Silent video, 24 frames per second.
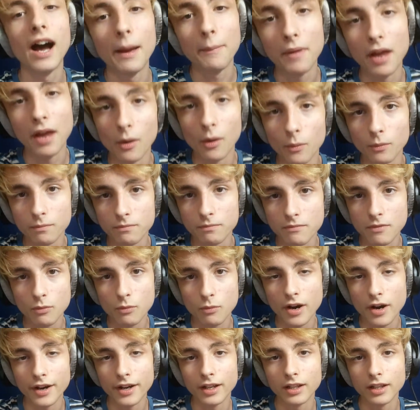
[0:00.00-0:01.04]
I'm now
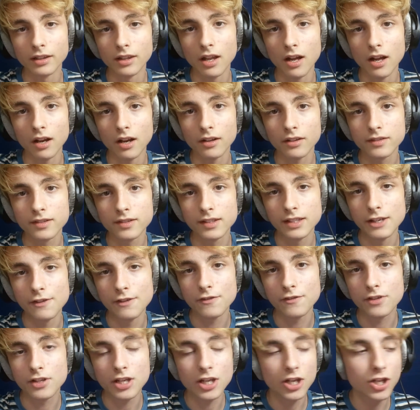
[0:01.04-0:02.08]
wearing a long
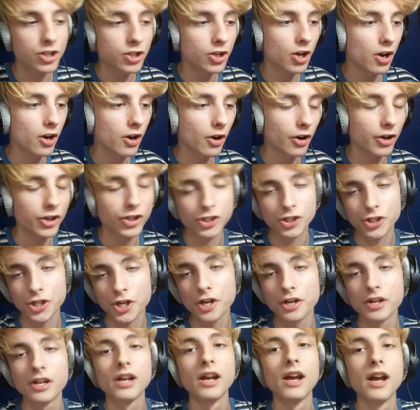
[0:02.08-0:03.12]
sleeve t-shirt or a
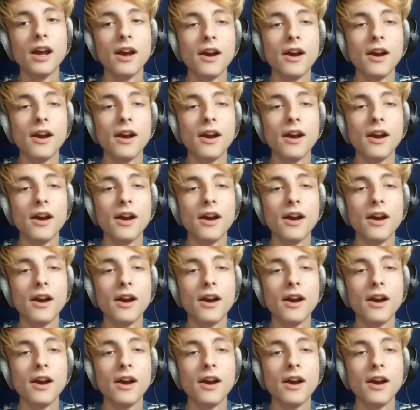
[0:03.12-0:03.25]
shirt.